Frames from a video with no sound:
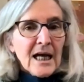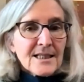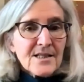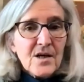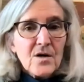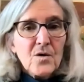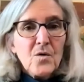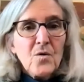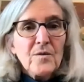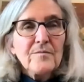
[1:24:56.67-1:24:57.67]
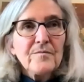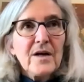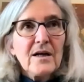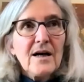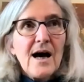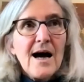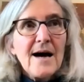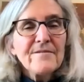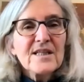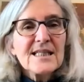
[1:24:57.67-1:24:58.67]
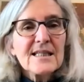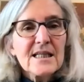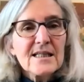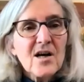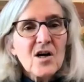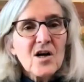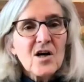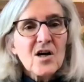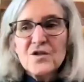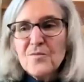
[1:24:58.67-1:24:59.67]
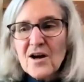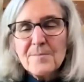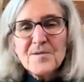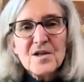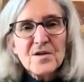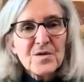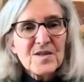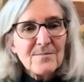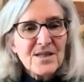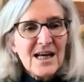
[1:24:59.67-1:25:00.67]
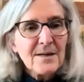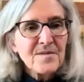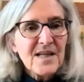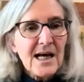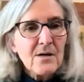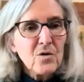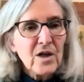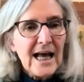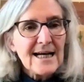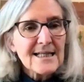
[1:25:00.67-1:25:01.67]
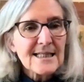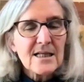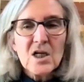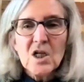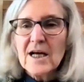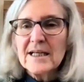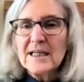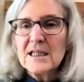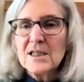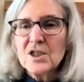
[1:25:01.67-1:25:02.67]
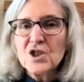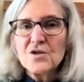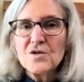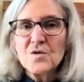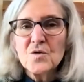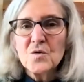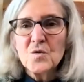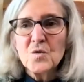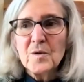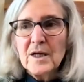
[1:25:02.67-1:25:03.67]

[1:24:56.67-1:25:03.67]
So obviously it's hard to do props, although sometimes I will ask a client to